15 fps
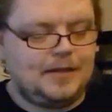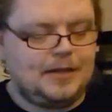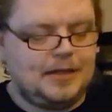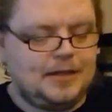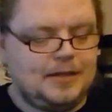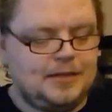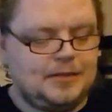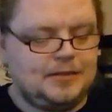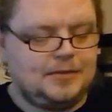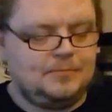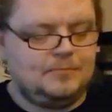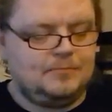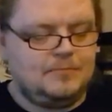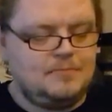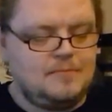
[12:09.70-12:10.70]

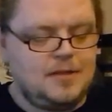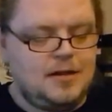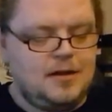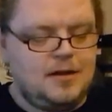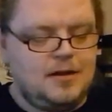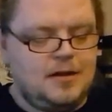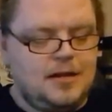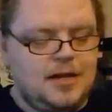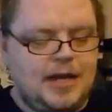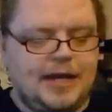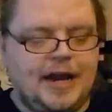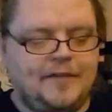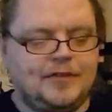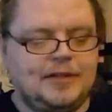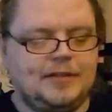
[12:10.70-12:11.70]
and
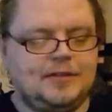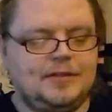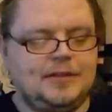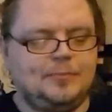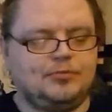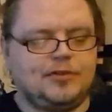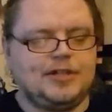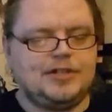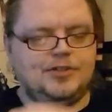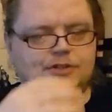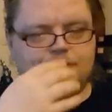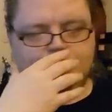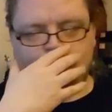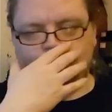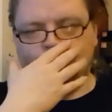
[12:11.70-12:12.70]
having the
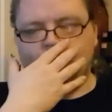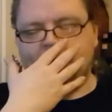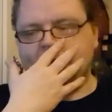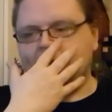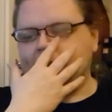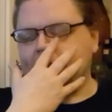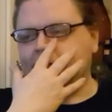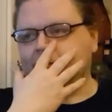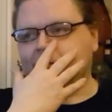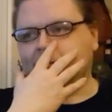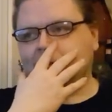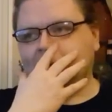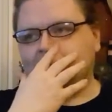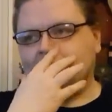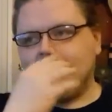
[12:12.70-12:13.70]
bridge with,
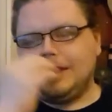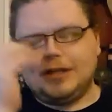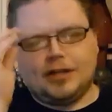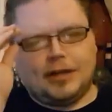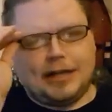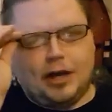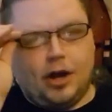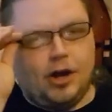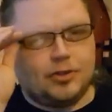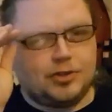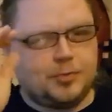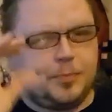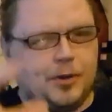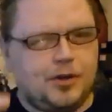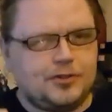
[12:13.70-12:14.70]
like a
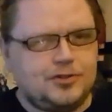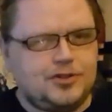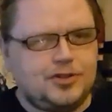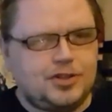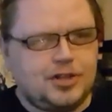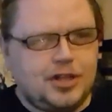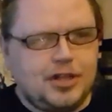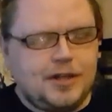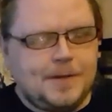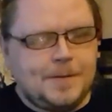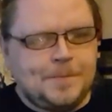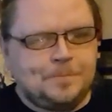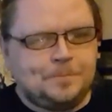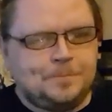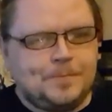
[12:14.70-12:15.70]
hodgepodge,
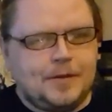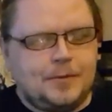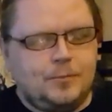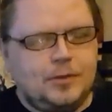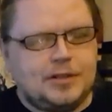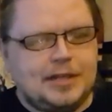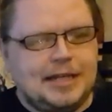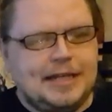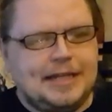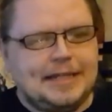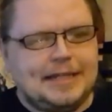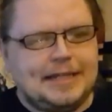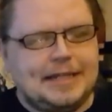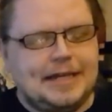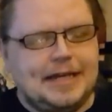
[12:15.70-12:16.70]
with
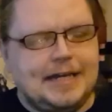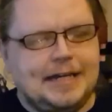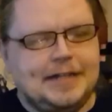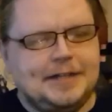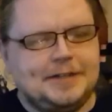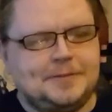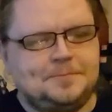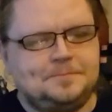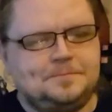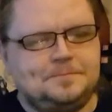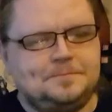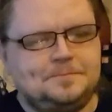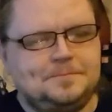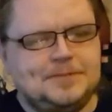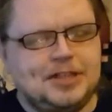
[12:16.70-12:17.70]
like, like
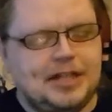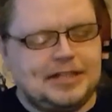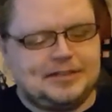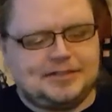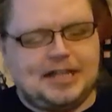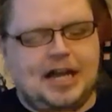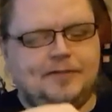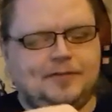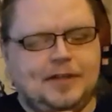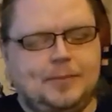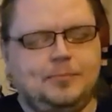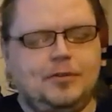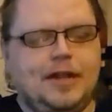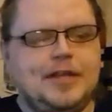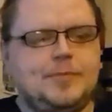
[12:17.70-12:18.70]
a
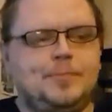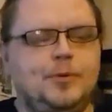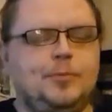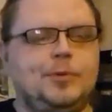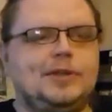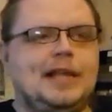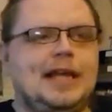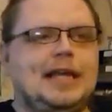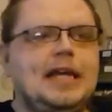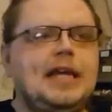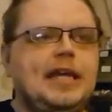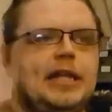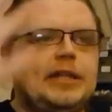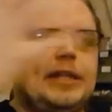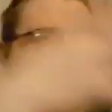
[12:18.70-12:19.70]
Starfleet bridge, but with like
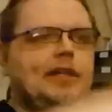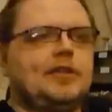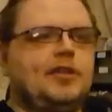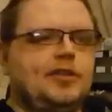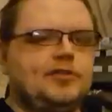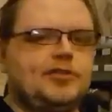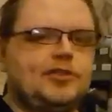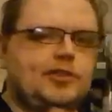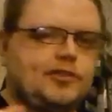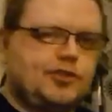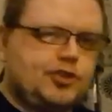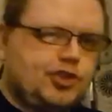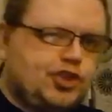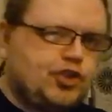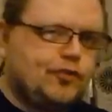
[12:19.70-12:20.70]
Klingon consoles
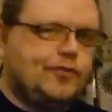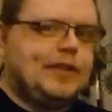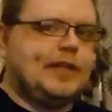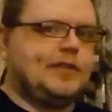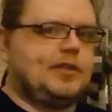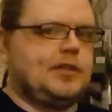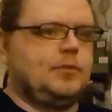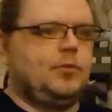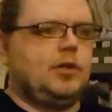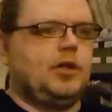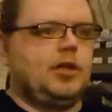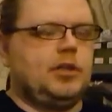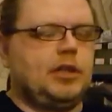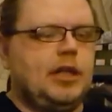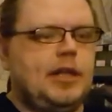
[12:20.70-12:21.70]
just shoved into the
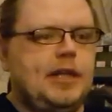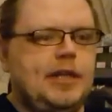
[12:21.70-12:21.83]
wall,